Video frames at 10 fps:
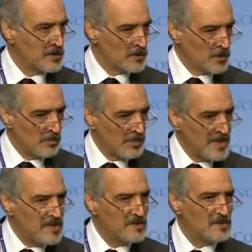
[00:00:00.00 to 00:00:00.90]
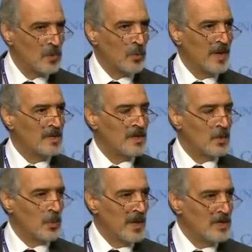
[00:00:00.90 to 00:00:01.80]
So please,
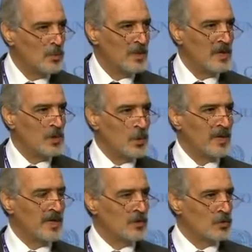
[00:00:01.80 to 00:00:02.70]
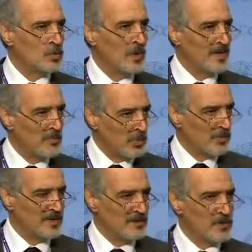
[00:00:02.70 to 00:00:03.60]
when we look into an
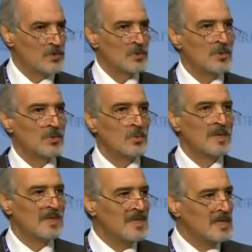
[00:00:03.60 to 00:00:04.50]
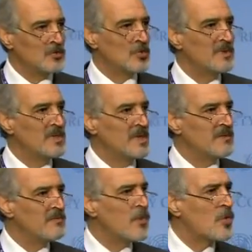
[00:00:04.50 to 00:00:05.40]
important issue, we need to be
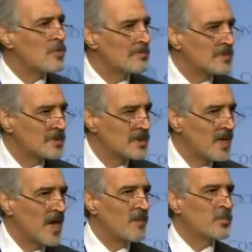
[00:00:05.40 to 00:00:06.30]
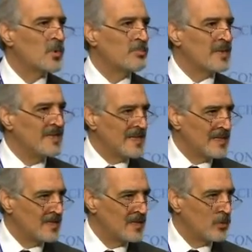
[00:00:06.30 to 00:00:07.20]
informed
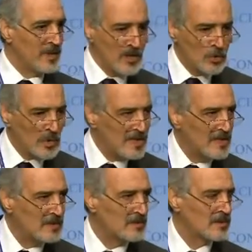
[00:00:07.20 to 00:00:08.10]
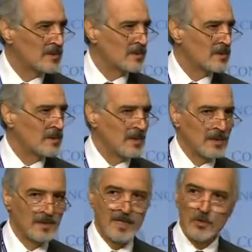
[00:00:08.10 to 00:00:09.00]
appropriately. We need to read,
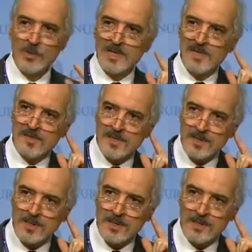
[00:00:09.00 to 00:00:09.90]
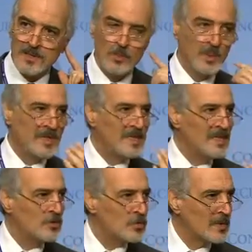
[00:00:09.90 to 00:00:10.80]
not only listen. We
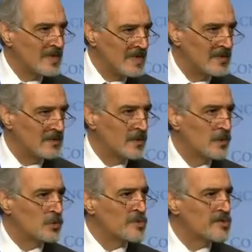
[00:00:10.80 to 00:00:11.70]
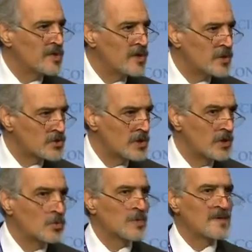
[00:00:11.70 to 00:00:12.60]
need to read, to search,
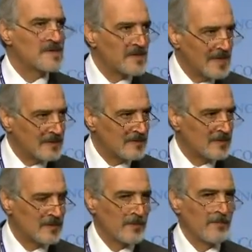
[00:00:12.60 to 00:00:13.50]
to consult.